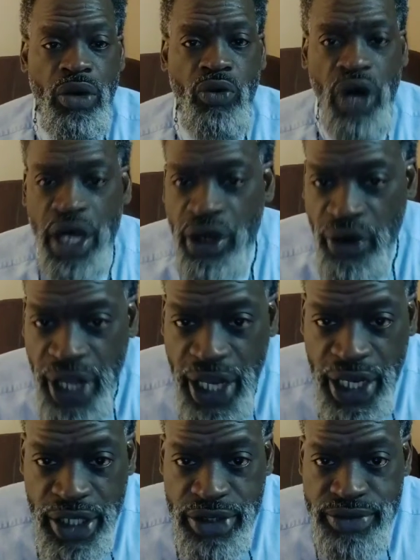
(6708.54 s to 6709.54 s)
What? Go
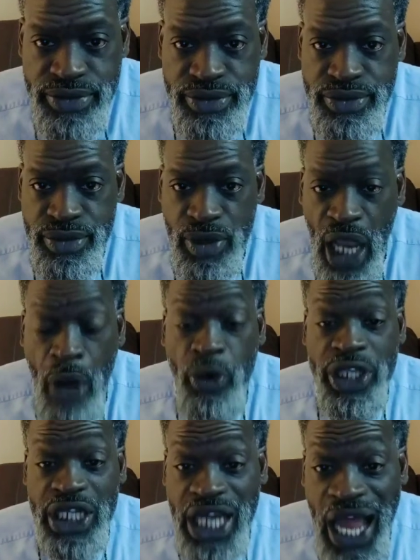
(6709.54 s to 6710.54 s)
ahead. I
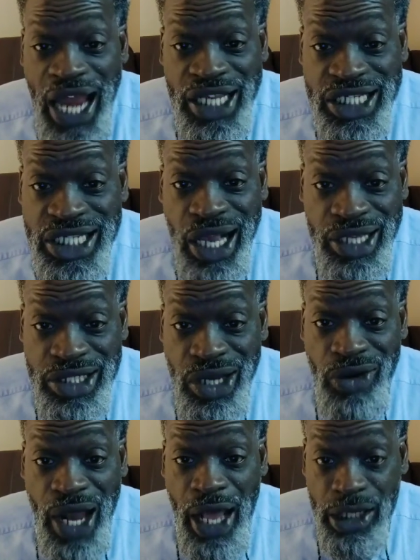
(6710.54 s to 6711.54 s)
went to college because I was
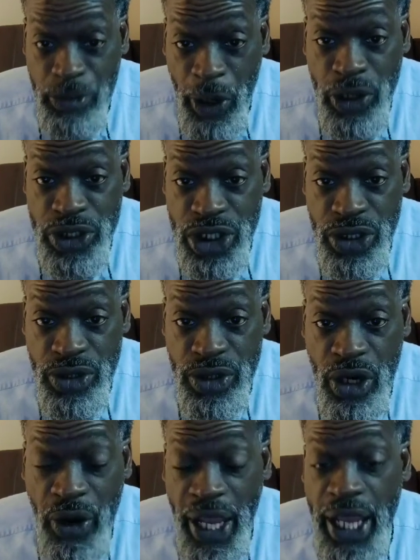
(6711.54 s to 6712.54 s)
told I was supposed to.
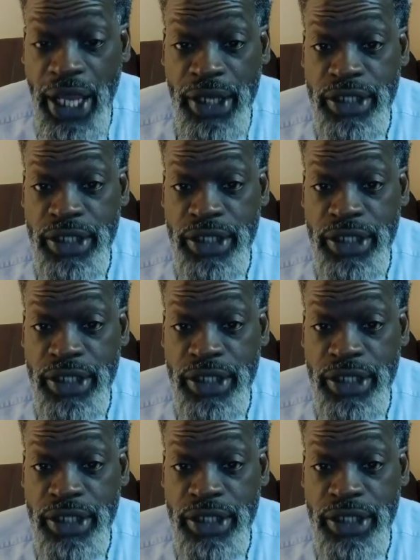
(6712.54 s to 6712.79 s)
Go ahead.